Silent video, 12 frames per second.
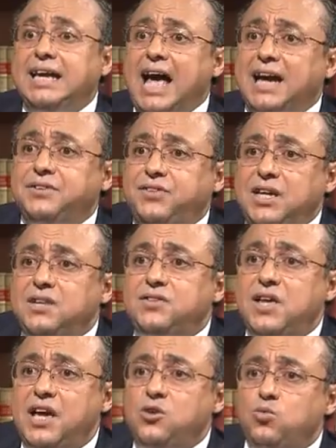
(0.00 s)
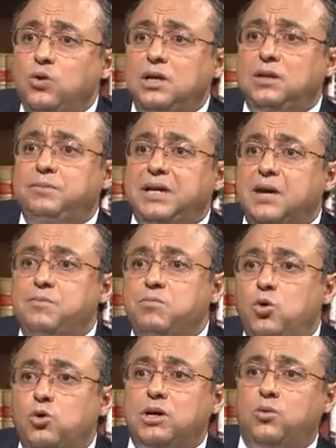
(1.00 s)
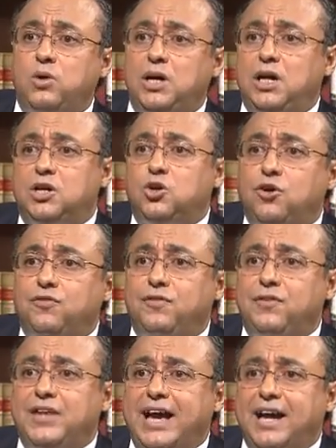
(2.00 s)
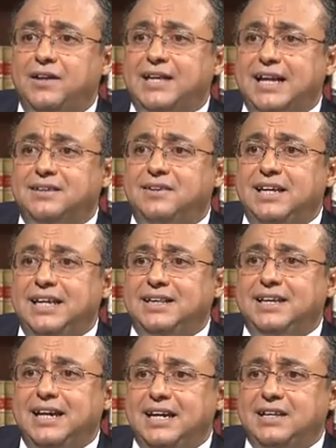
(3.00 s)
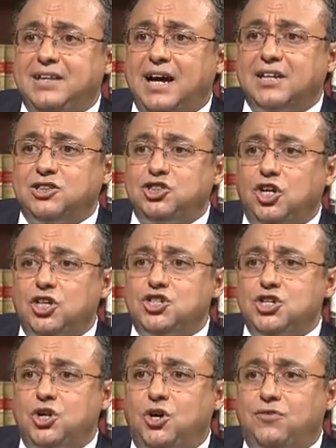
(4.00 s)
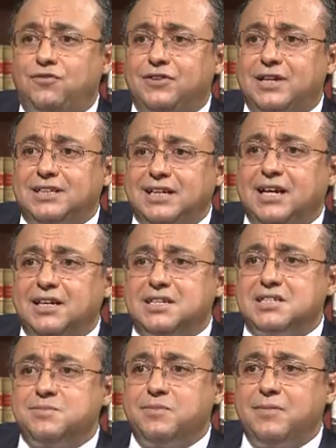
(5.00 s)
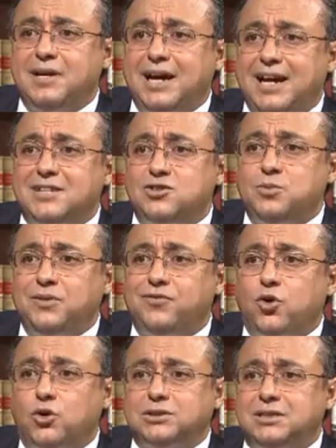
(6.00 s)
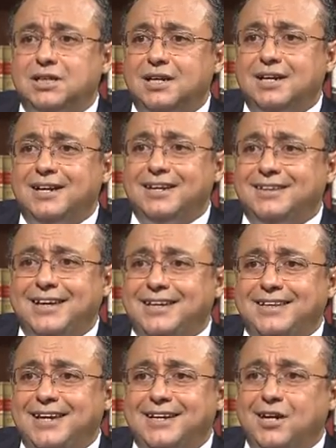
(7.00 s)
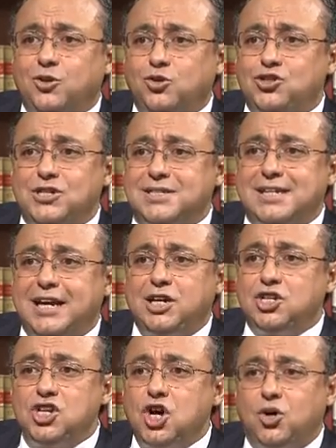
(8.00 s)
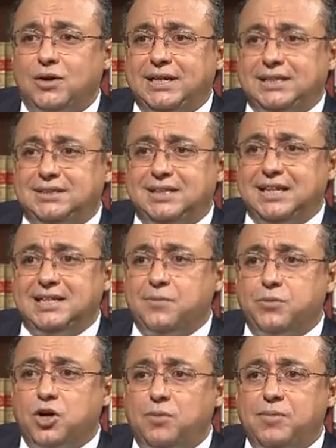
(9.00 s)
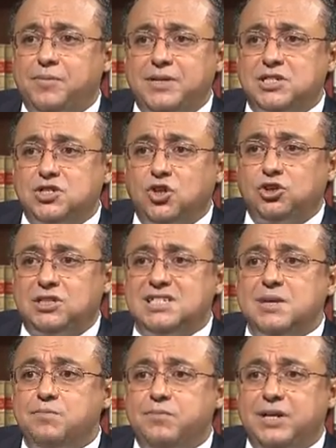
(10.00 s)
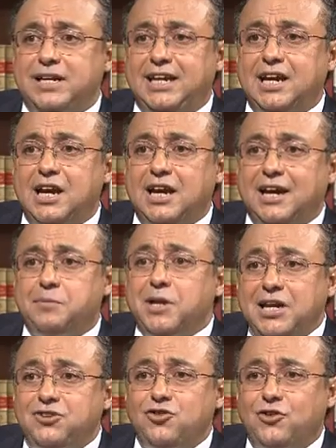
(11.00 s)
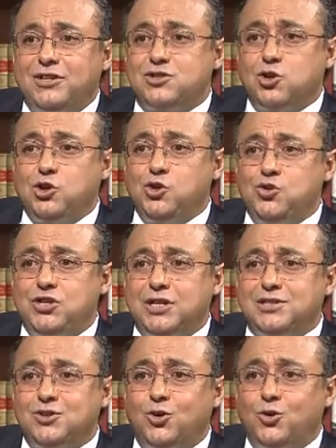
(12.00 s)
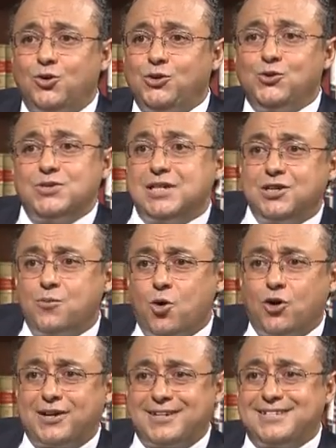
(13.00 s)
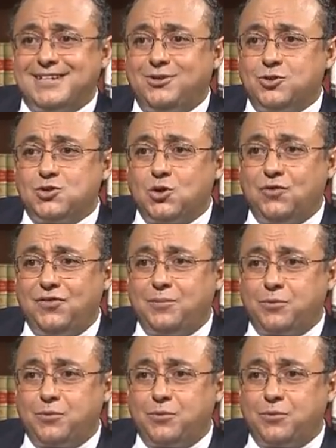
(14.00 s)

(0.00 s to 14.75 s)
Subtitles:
Yeah, I think they will become more aware of that the ideology of radicalism has to be fought. They cannot just ignore it. The problem is not simply military solutions or using democracy to solve the